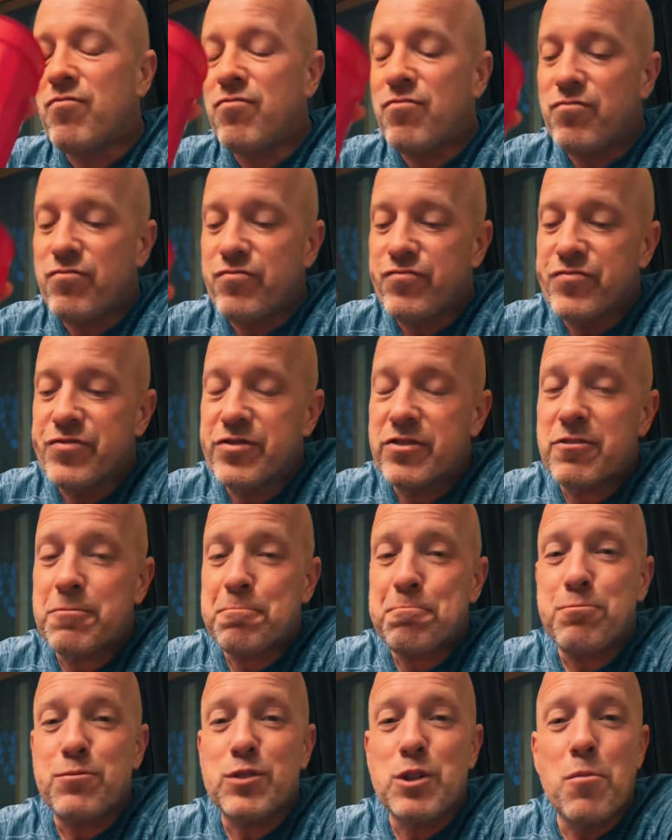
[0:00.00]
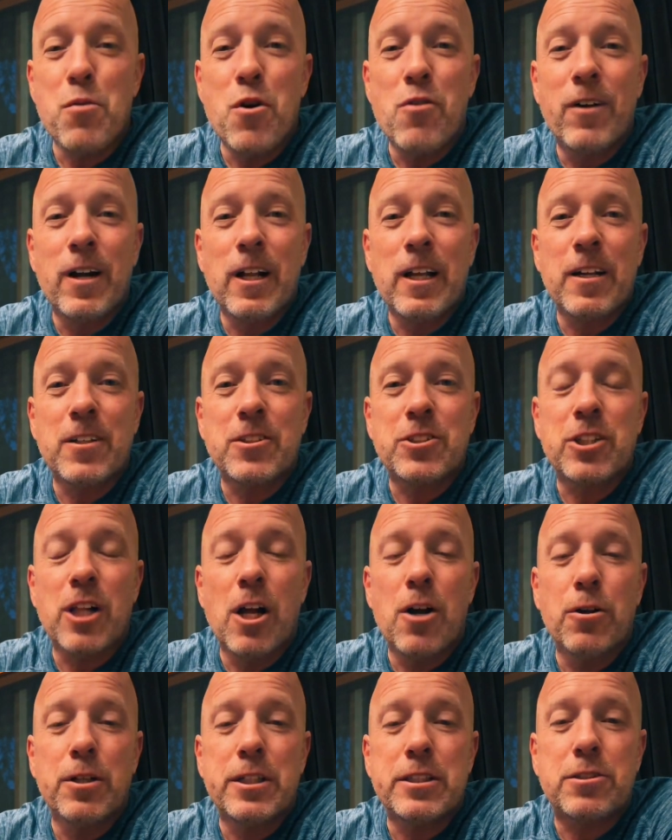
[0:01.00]
Mm. Moving a little
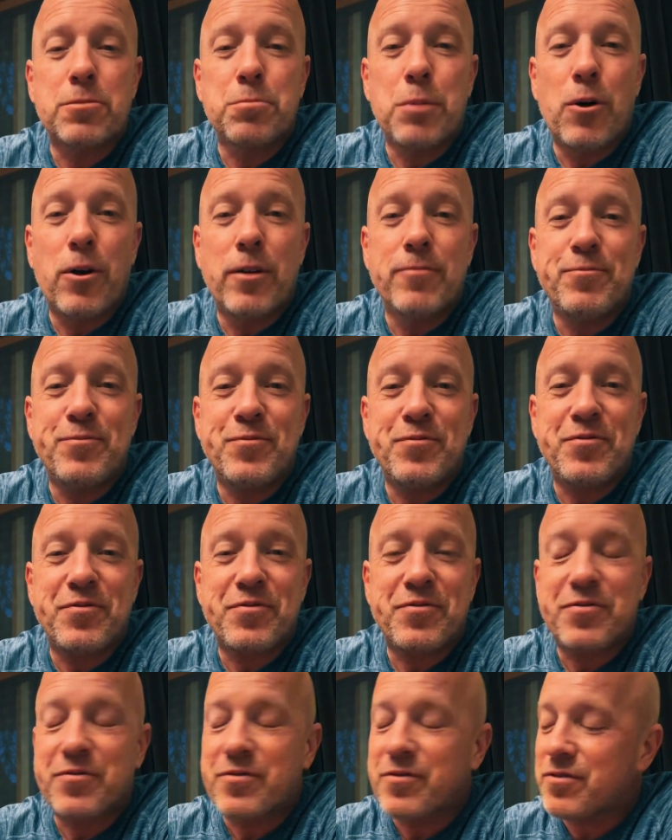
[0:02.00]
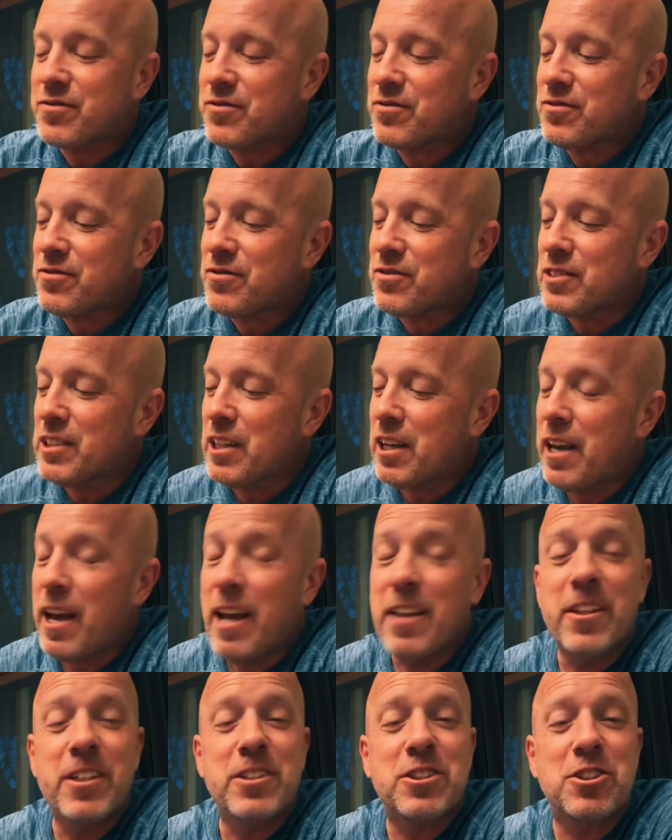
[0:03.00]
slow this morning.
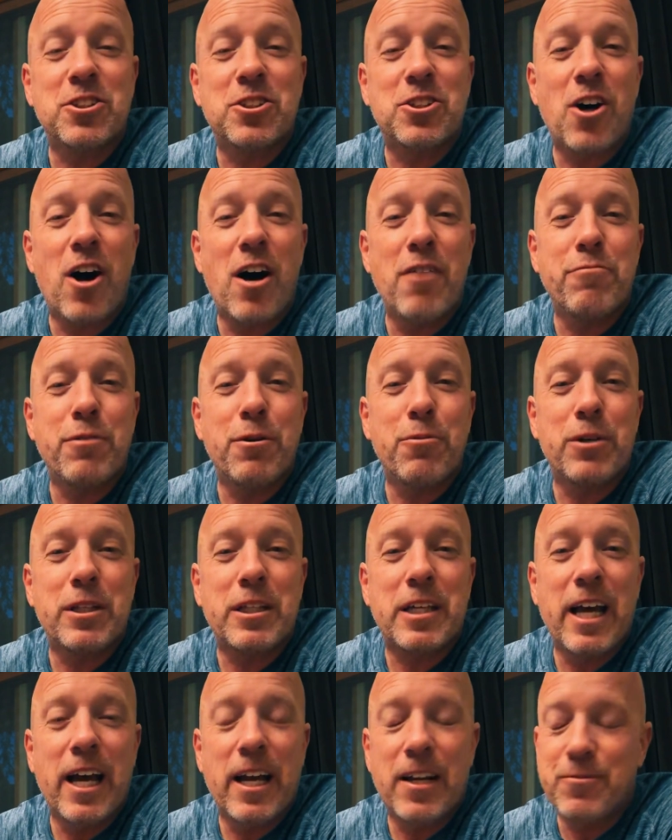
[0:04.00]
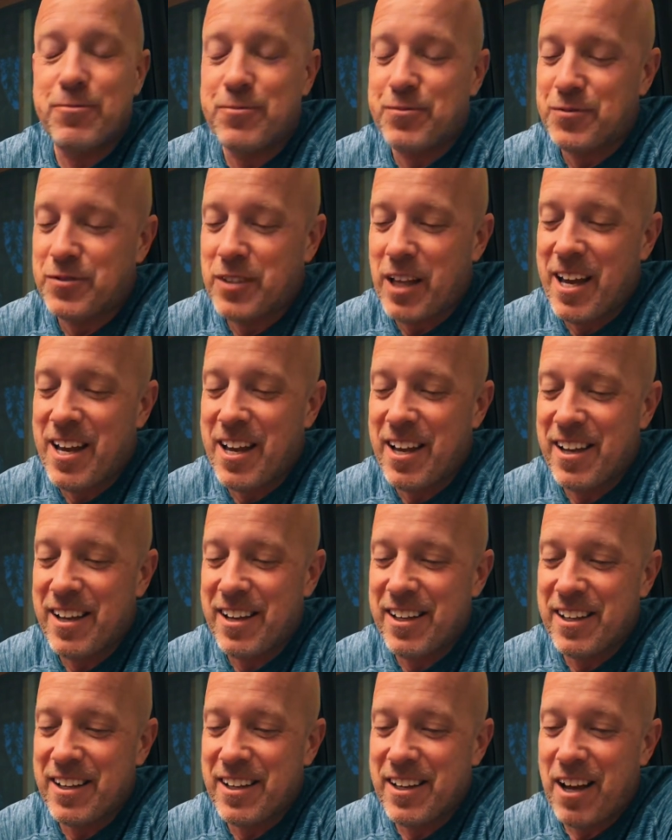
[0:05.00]
And this is Coffee with Ken.
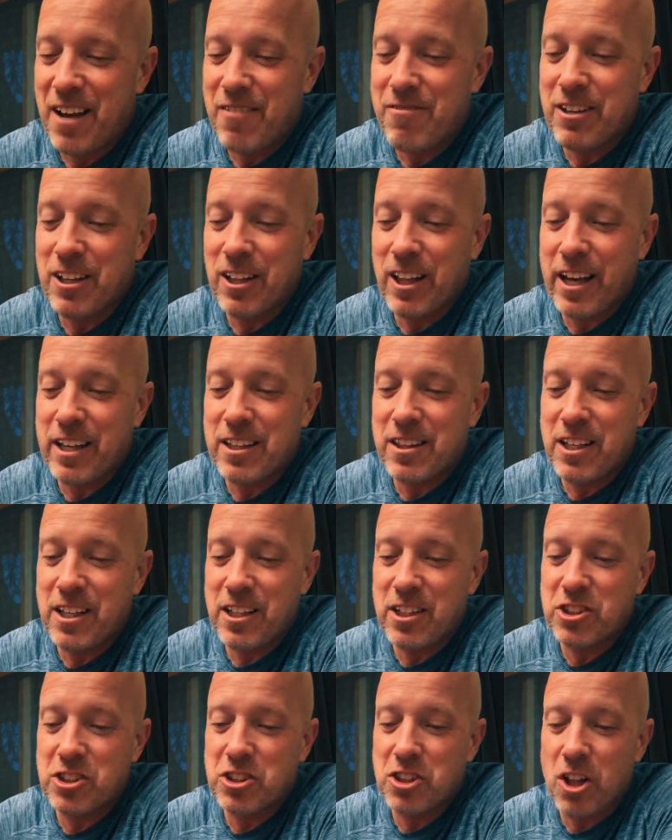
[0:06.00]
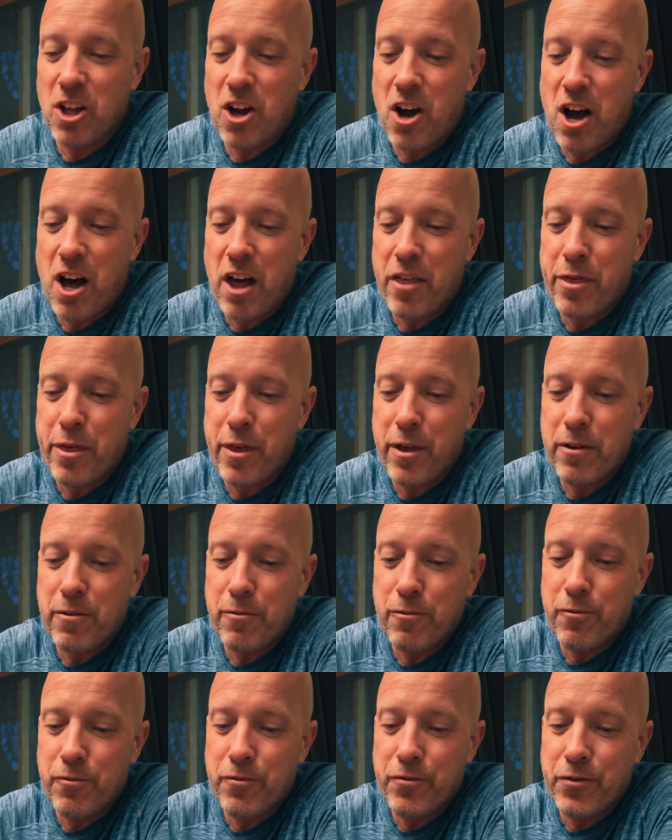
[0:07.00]
I feel like the sloth
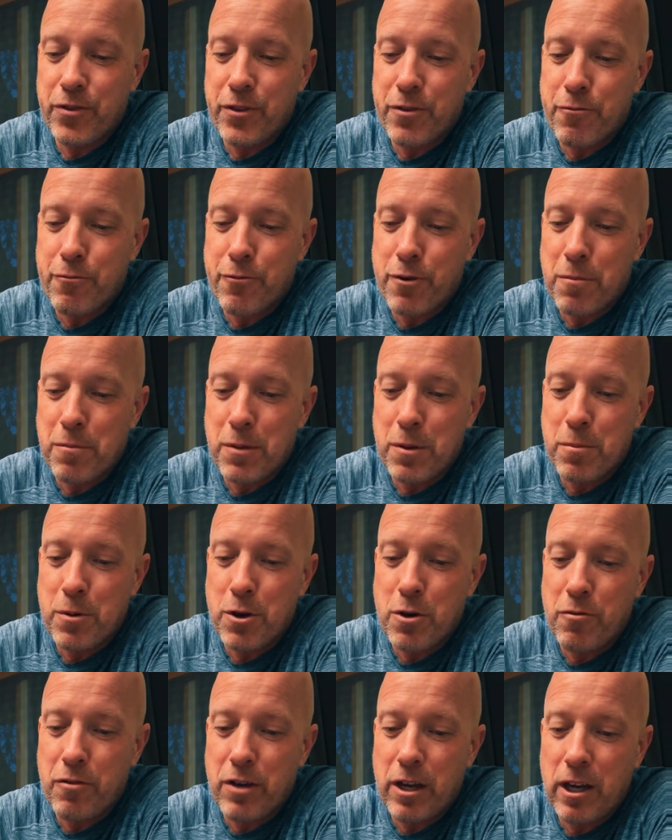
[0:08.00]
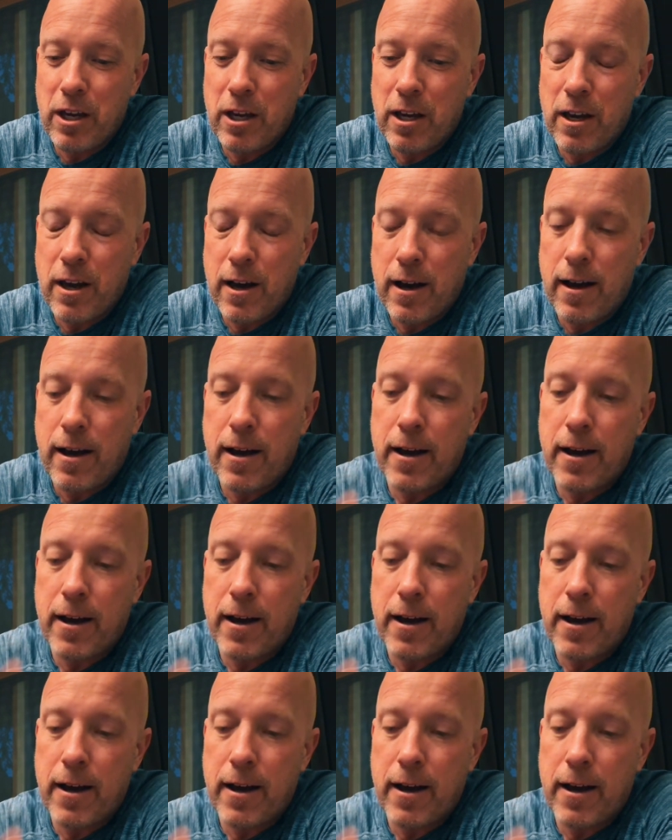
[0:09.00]
from the movie.